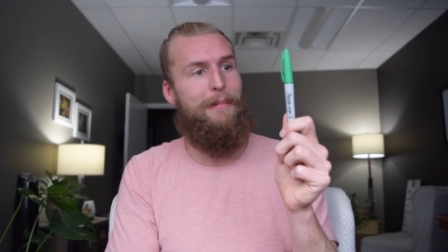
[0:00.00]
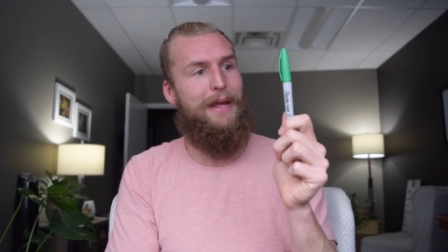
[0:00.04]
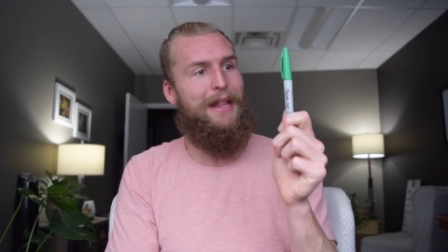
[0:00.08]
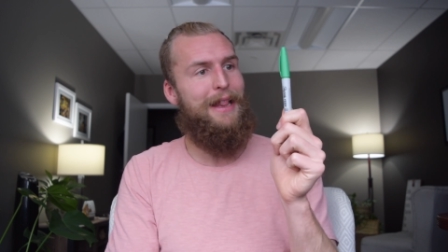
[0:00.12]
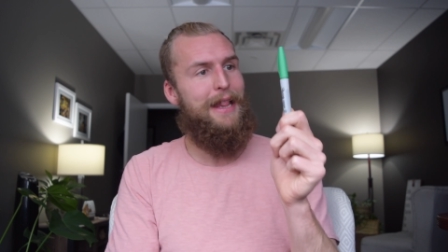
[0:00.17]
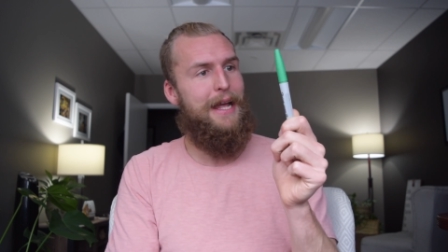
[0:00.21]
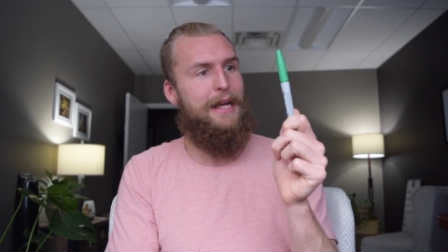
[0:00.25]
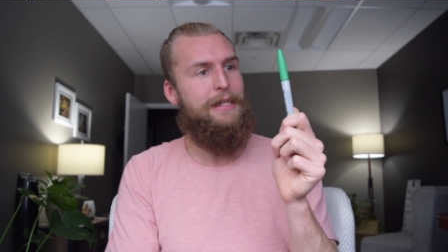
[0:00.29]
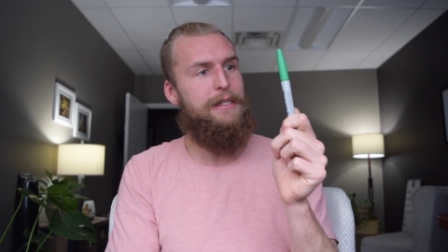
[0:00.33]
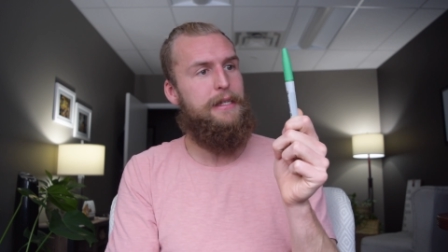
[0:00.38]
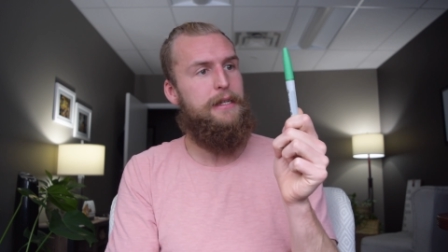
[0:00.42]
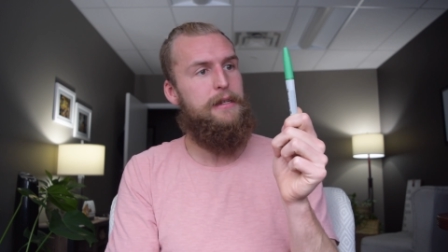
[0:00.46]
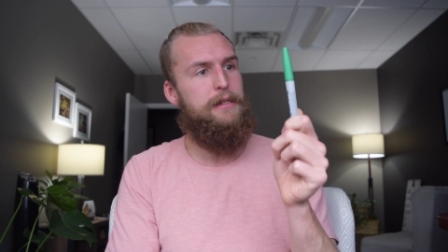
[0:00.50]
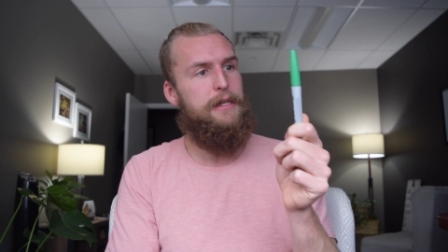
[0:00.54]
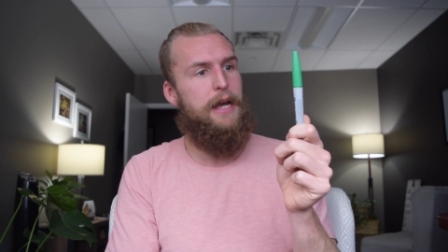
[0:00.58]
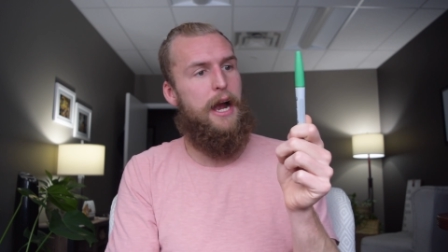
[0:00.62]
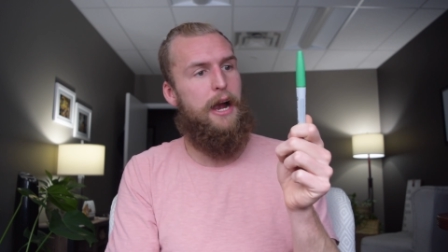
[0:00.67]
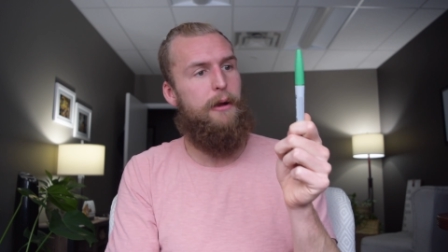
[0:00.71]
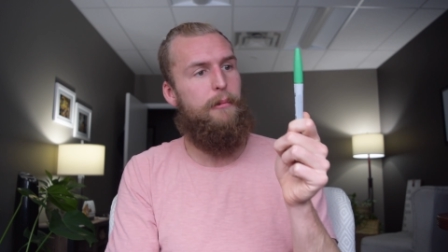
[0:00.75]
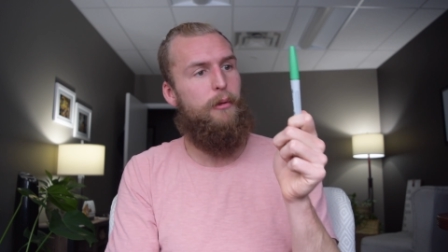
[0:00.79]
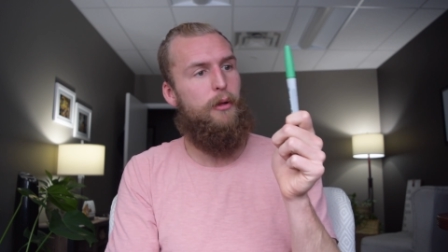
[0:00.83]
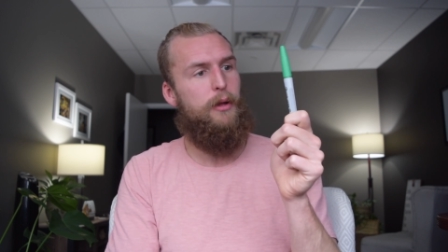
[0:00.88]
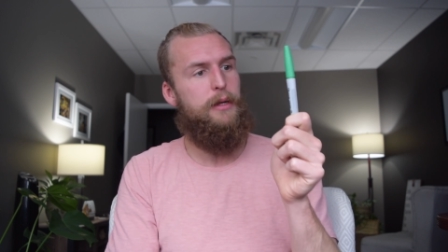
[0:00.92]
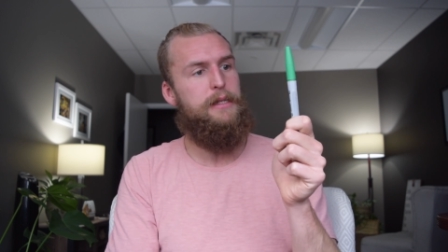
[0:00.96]
me less
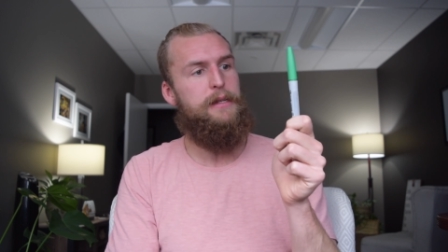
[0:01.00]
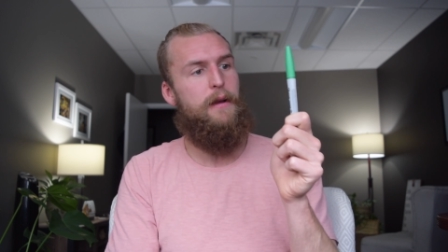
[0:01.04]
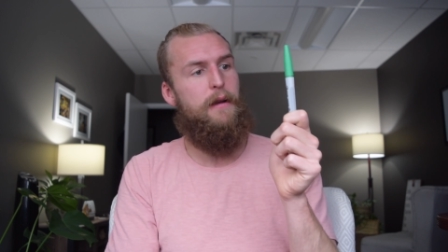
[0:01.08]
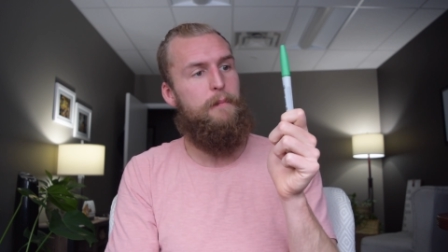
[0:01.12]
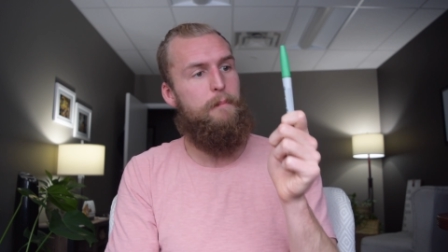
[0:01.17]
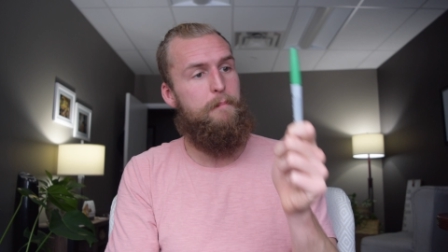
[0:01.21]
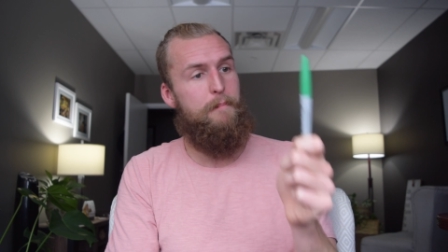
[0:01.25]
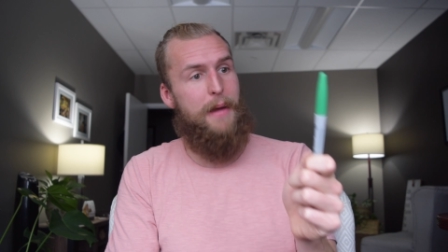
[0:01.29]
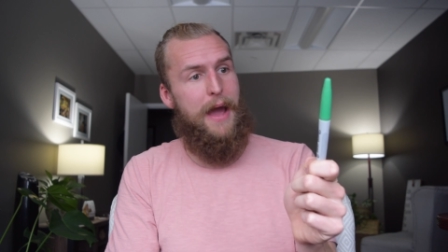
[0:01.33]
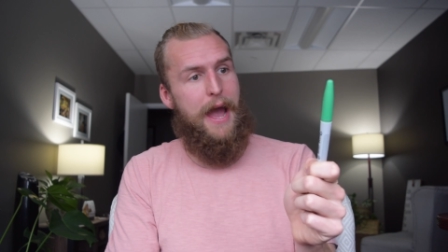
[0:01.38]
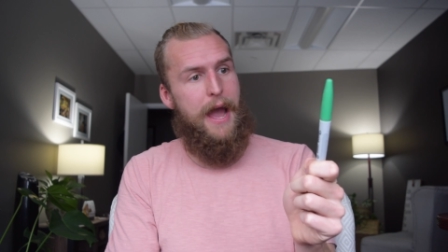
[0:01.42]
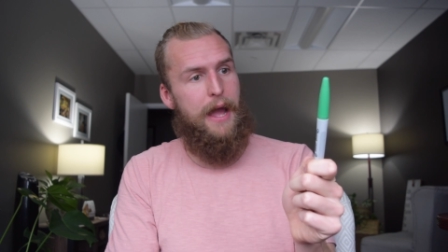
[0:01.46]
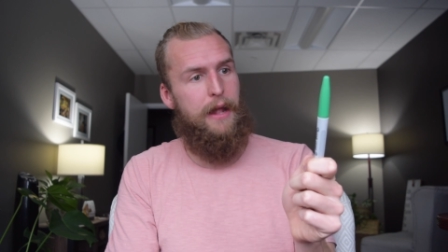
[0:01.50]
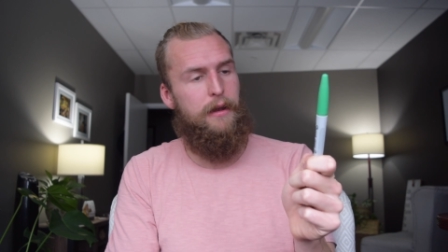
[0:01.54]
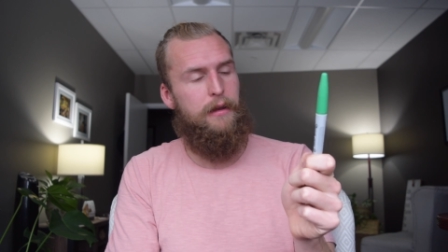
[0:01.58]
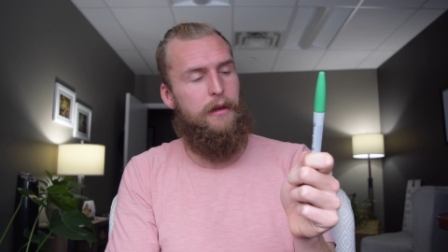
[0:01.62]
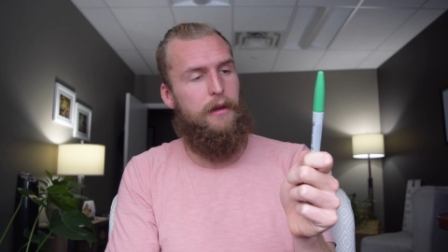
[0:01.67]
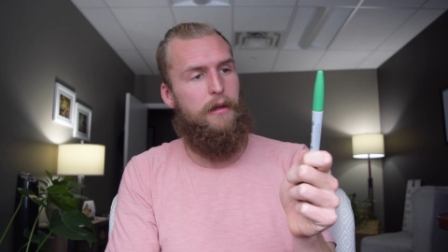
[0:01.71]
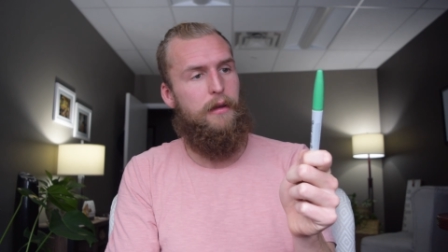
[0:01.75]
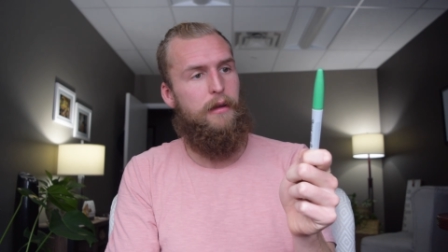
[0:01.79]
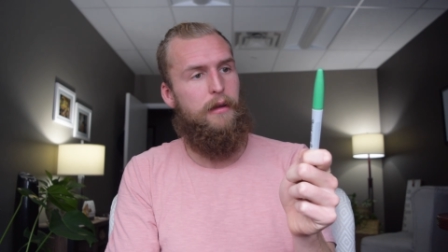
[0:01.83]
desirable as a man,